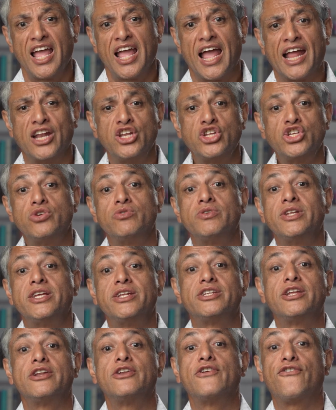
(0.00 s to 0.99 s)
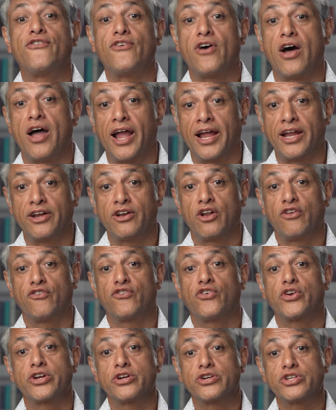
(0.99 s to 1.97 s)
And you need to define
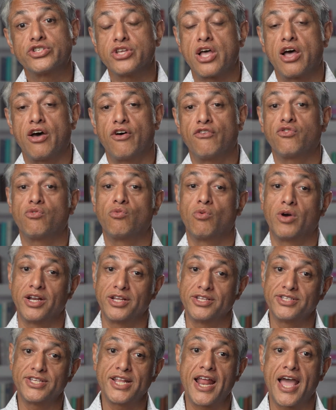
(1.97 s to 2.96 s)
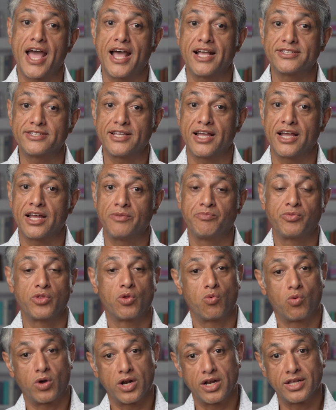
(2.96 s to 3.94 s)
for yourself, what is an asset,
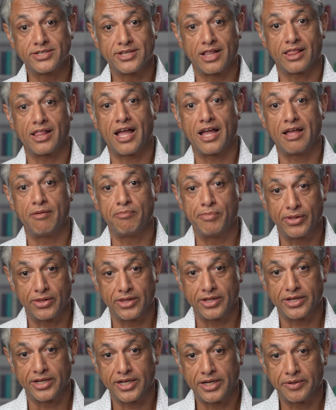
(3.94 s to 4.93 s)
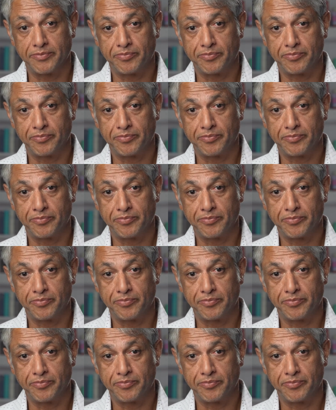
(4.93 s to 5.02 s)
what is a liability.